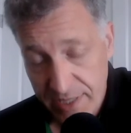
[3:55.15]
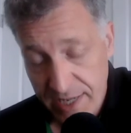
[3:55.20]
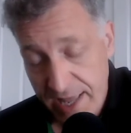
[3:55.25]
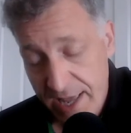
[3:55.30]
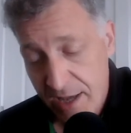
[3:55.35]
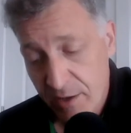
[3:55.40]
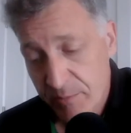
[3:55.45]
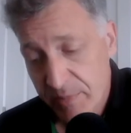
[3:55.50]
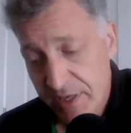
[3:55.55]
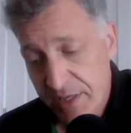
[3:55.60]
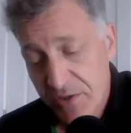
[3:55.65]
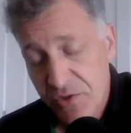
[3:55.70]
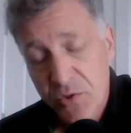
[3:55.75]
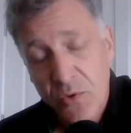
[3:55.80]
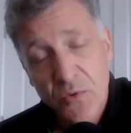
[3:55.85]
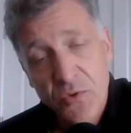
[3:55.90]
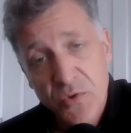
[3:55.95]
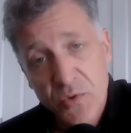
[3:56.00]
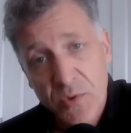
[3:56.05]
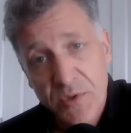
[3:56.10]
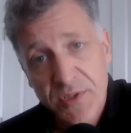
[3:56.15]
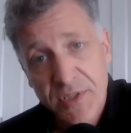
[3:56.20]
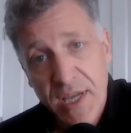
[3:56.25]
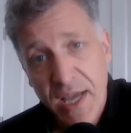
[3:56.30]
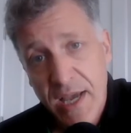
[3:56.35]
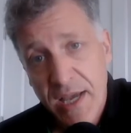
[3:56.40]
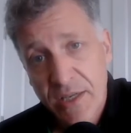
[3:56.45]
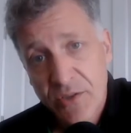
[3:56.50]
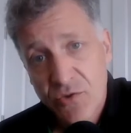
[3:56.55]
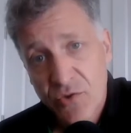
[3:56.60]
How many sole source
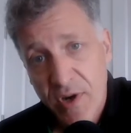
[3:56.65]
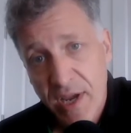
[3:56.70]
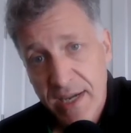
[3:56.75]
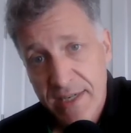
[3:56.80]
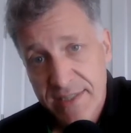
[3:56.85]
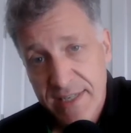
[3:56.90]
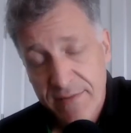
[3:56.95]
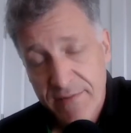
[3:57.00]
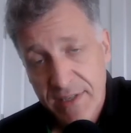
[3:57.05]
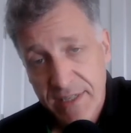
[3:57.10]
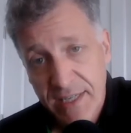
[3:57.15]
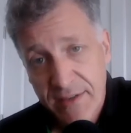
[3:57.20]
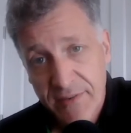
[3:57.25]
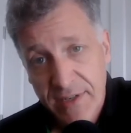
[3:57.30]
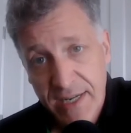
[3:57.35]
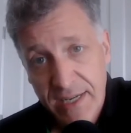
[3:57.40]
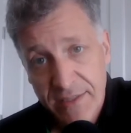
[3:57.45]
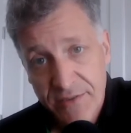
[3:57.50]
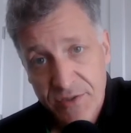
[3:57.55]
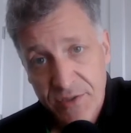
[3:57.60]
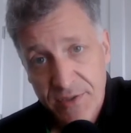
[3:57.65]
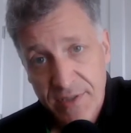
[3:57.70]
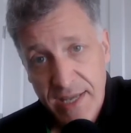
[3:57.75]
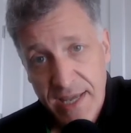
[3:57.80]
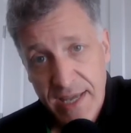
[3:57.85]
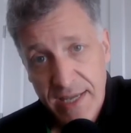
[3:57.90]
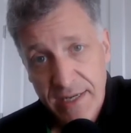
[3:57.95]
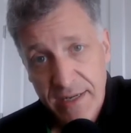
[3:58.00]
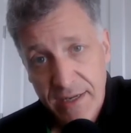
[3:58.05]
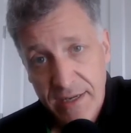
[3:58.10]
contracts have they given out to
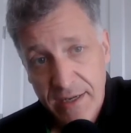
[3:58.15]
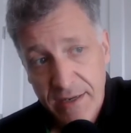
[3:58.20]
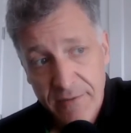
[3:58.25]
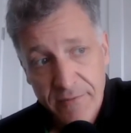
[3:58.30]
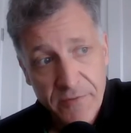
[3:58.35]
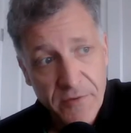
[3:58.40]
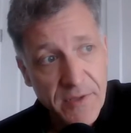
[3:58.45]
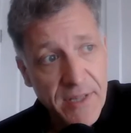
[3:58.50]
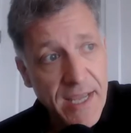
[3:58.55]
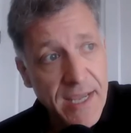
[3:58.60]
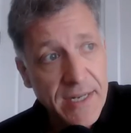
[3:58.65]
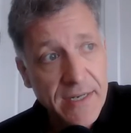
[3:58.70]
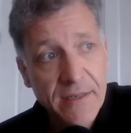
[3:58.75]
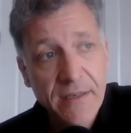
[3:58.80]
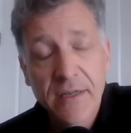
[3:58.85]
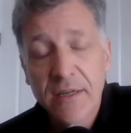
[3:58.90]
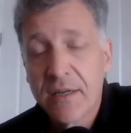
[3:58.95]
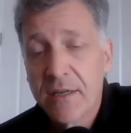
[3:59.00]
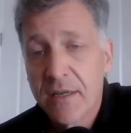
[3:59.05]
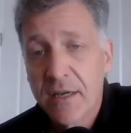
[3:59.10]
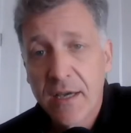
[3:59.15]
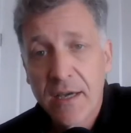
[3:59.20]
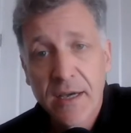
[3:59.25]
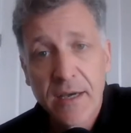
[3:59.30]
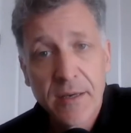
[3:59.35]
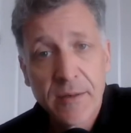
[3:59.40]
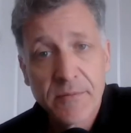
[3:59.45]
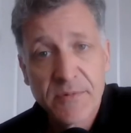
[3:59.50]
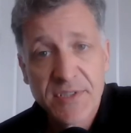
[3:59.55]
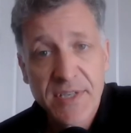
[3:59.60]
that um, for that
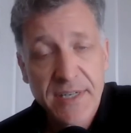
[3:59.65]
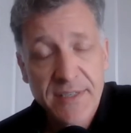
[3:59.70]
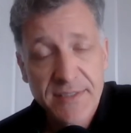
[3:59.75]
um, set